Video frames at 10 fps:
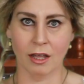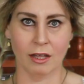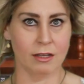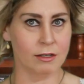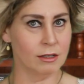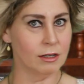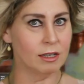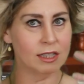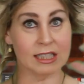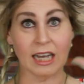
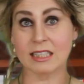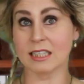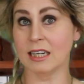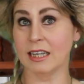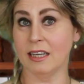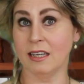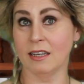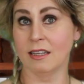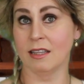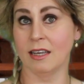dazzling
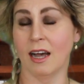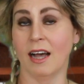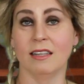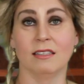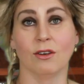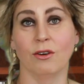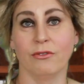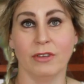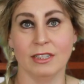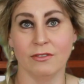the eyes
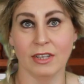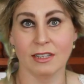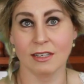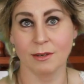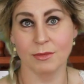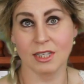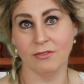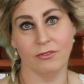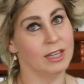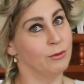of his victims
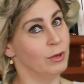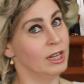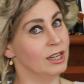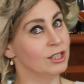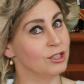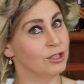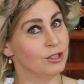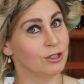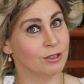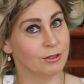if he
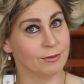wish.